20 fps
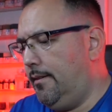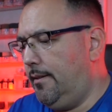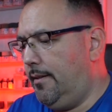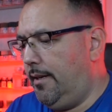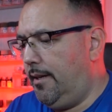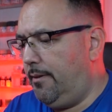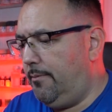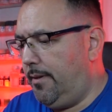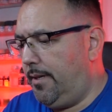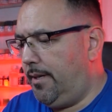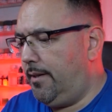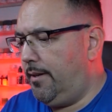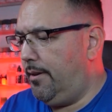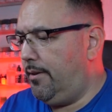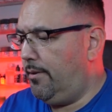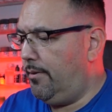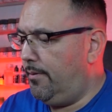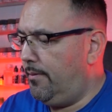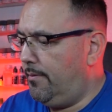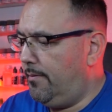There we
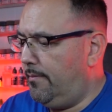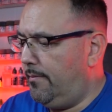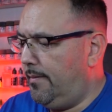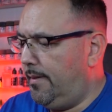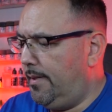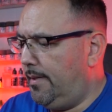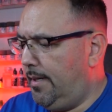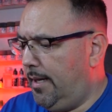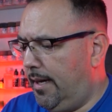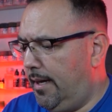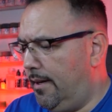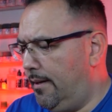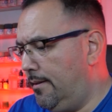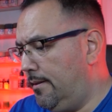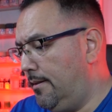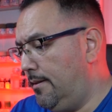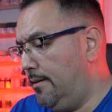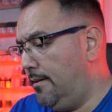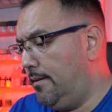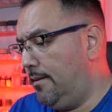go. Yeah.
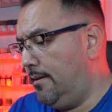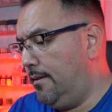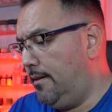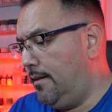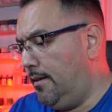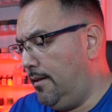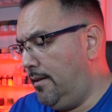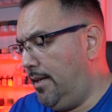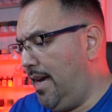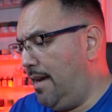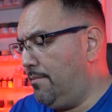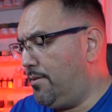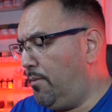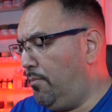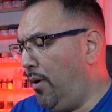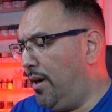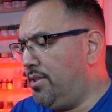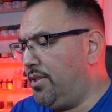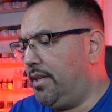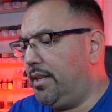Yeah, I'm
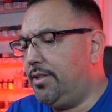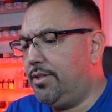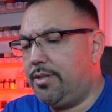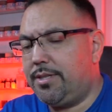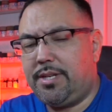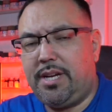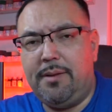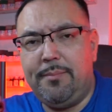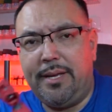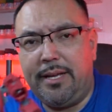surprised it didn't just come